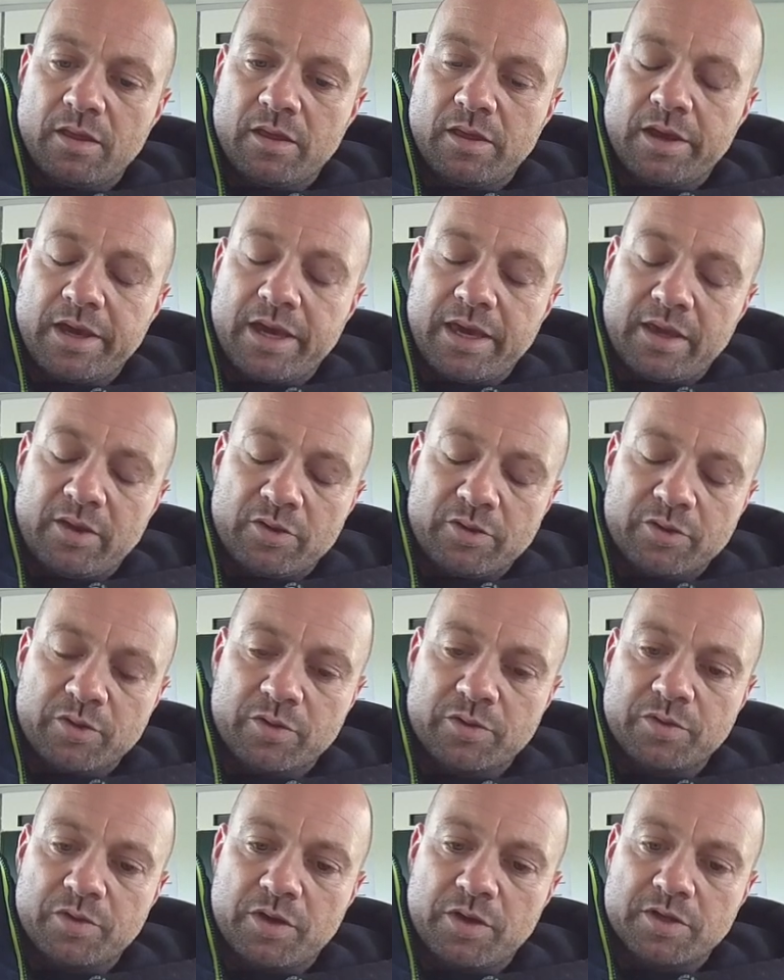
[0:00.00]
Oh yeah, he
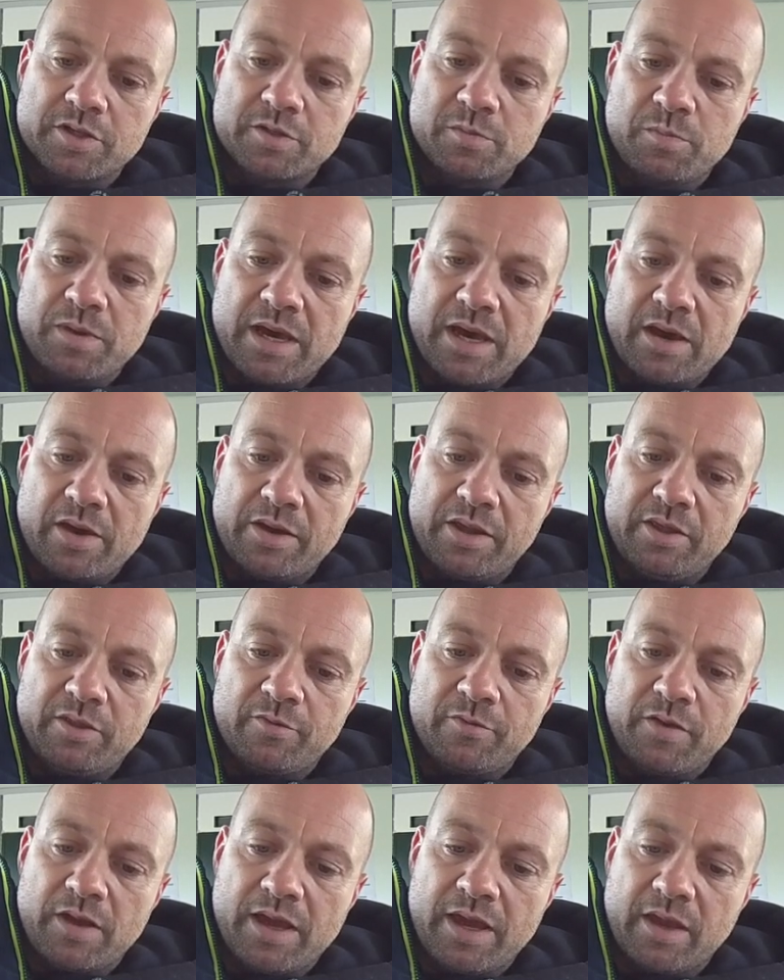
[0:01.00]
also talks about
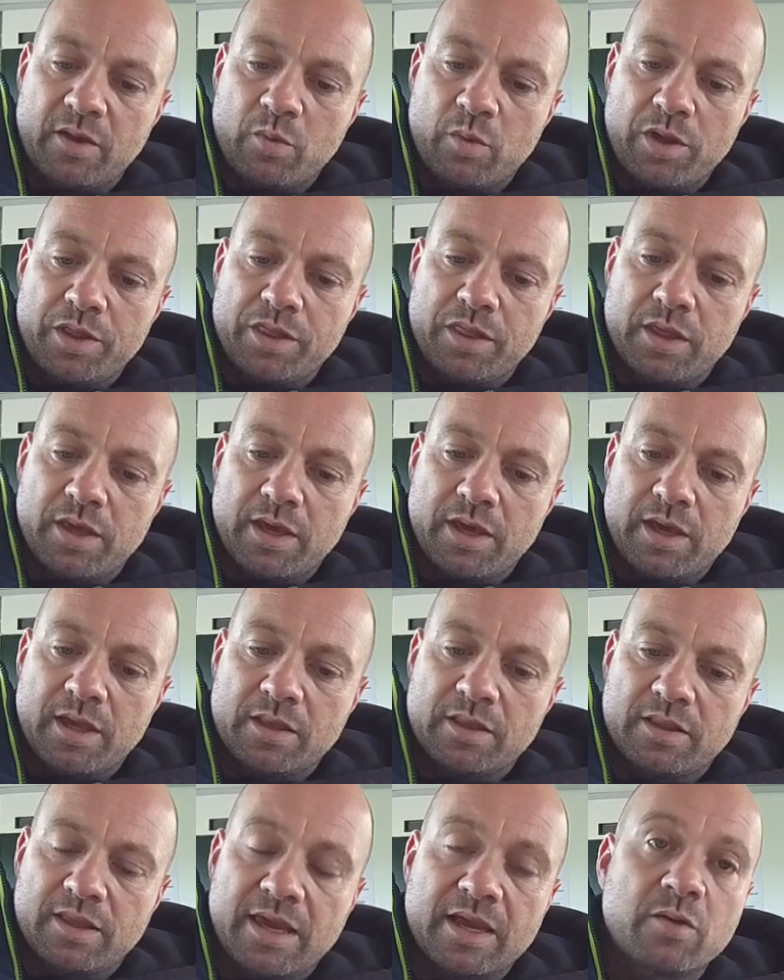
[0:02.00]
he's flying with
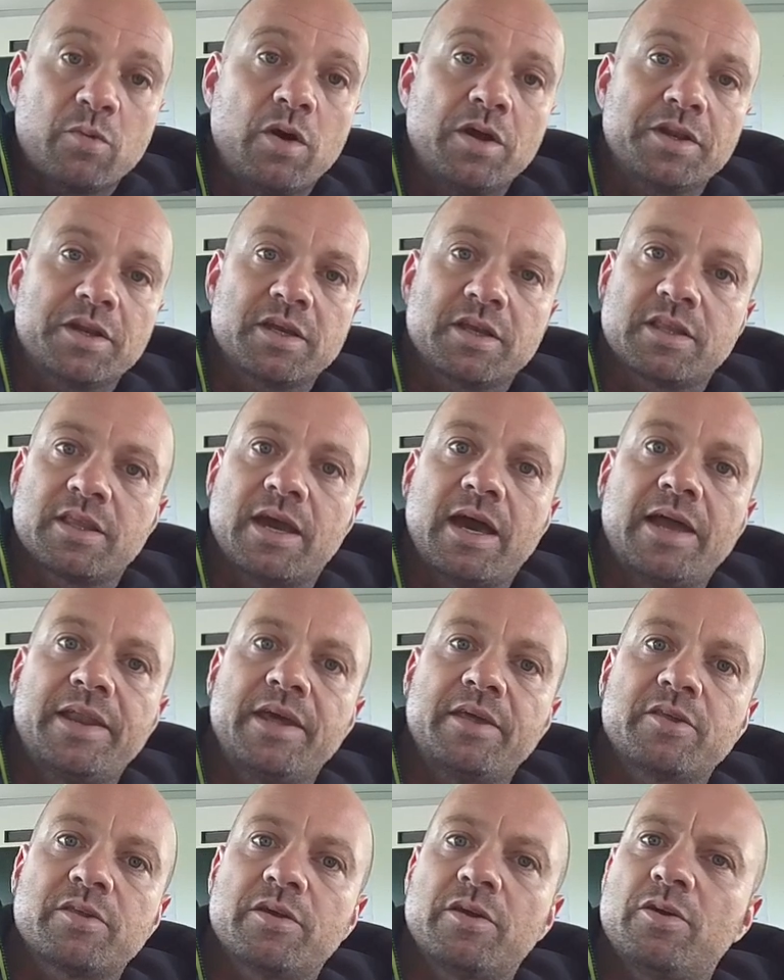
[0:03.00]
uh, Taekwon
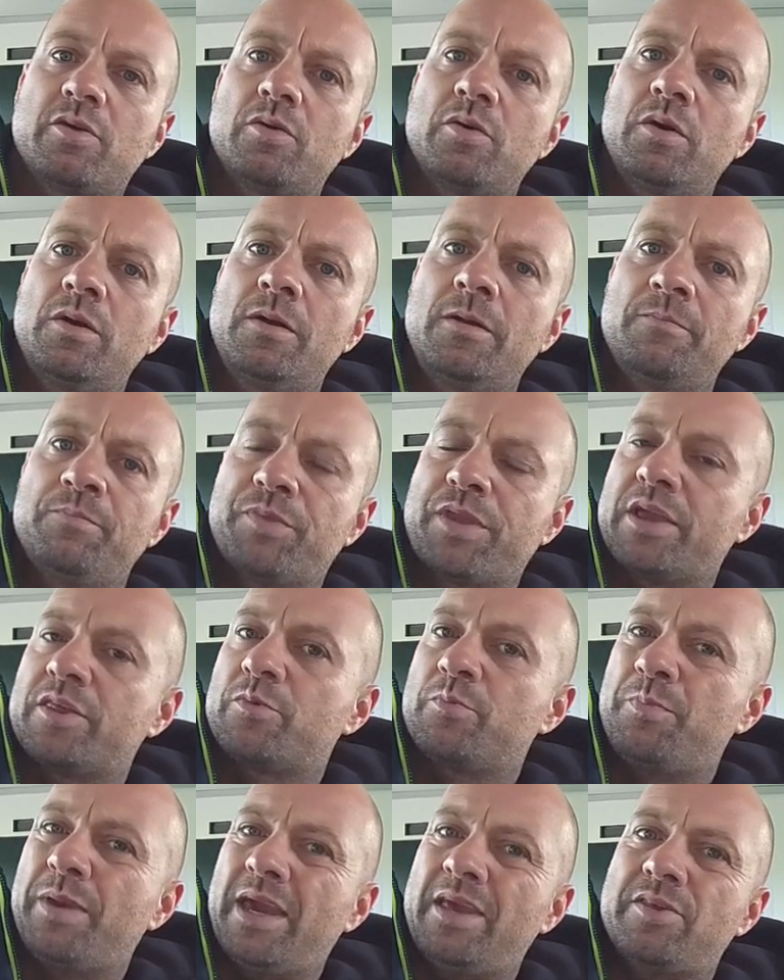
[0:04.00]
Katana, so
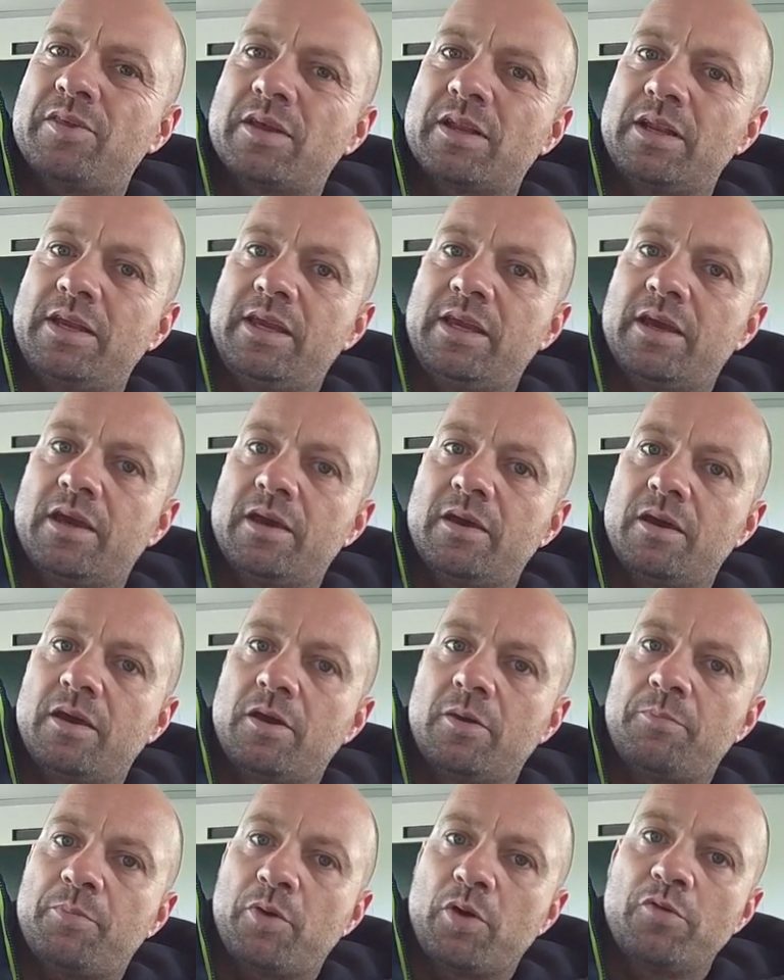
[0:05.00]
that's basically a,
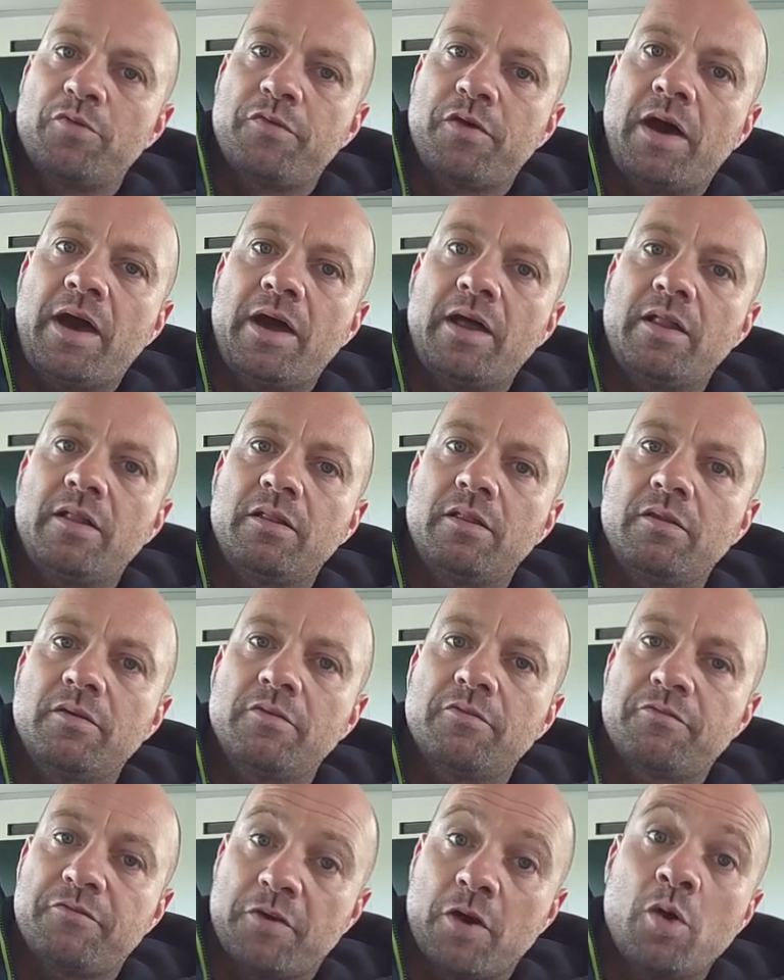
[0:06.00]
a
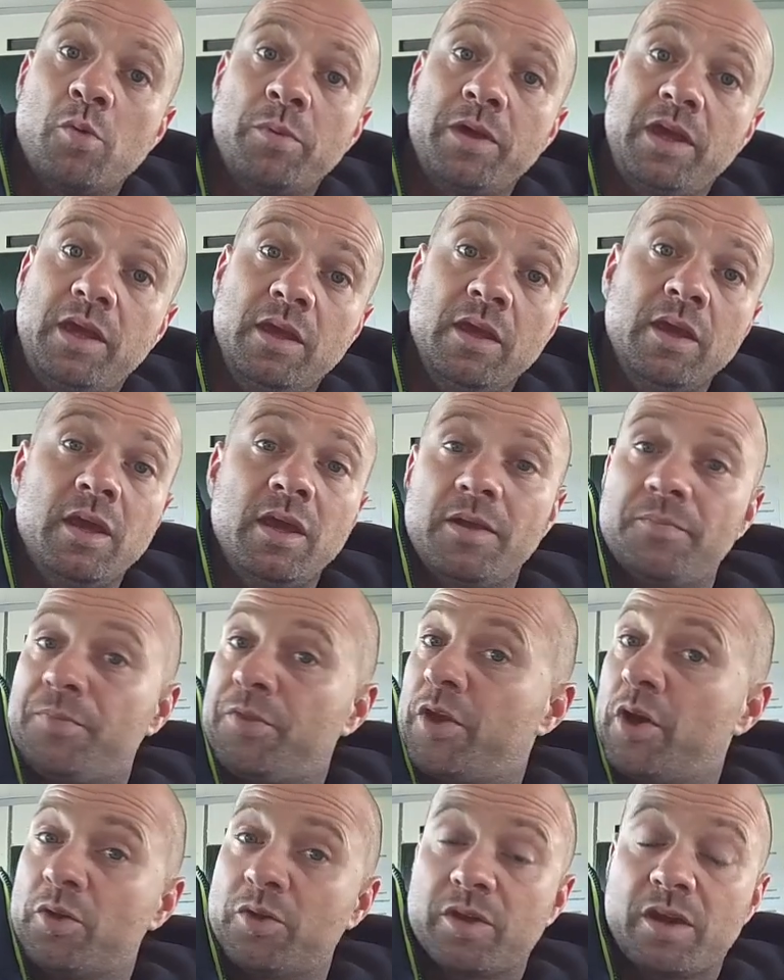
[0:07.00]
profile foamy.
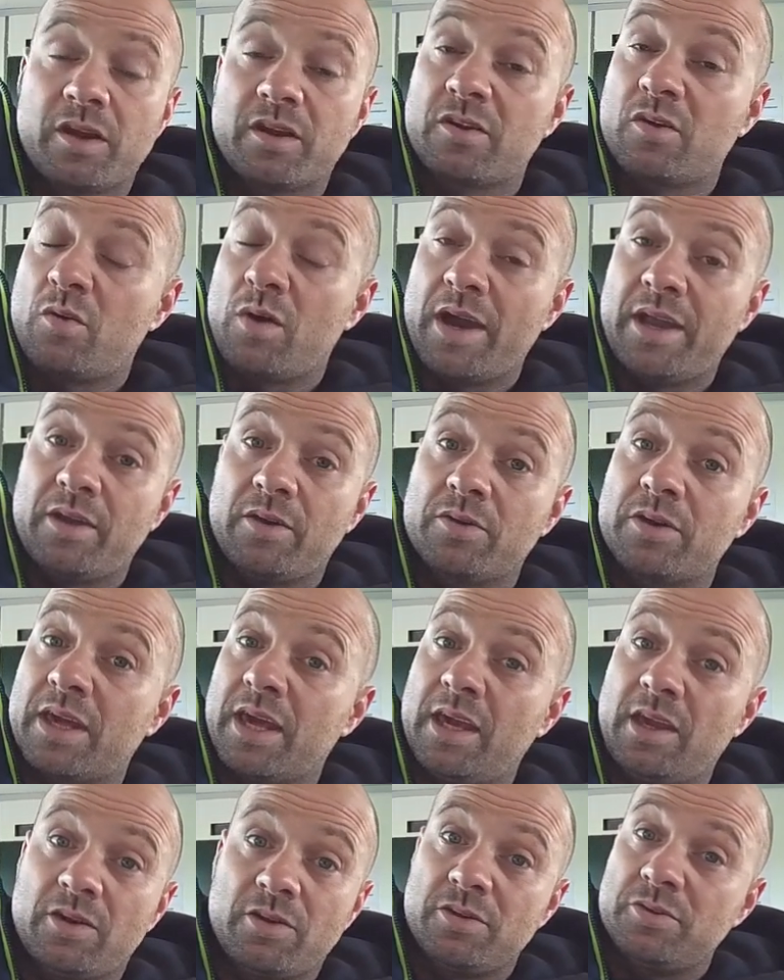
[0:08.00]
Those are quite
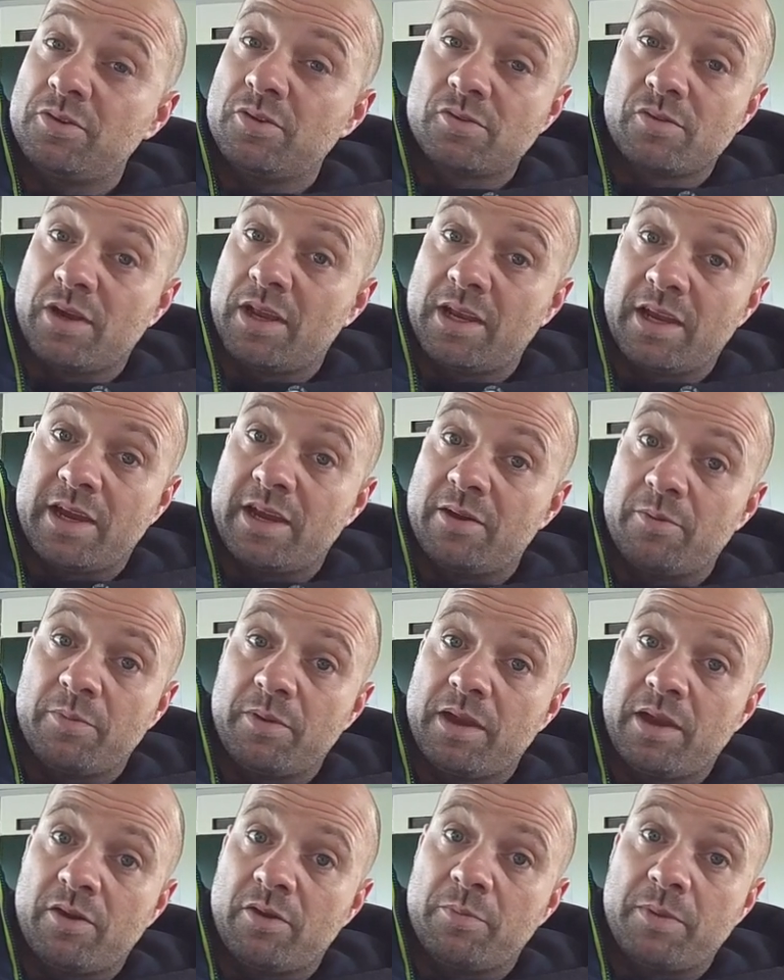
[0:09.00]
okay, you know, to train aer
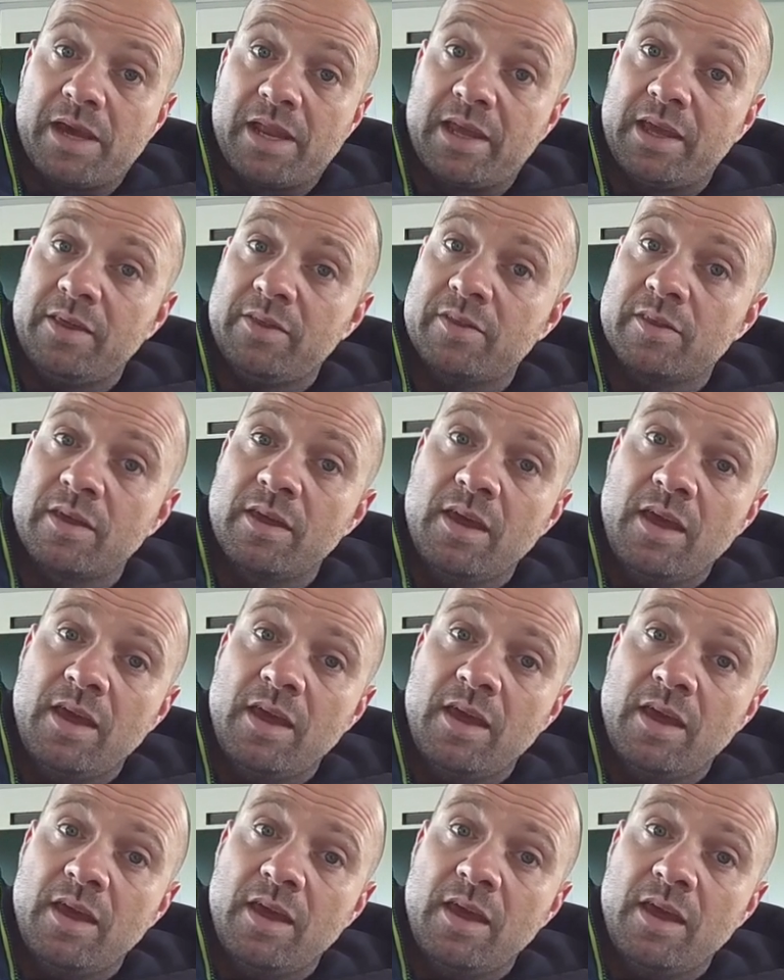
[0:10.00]
aerobatics.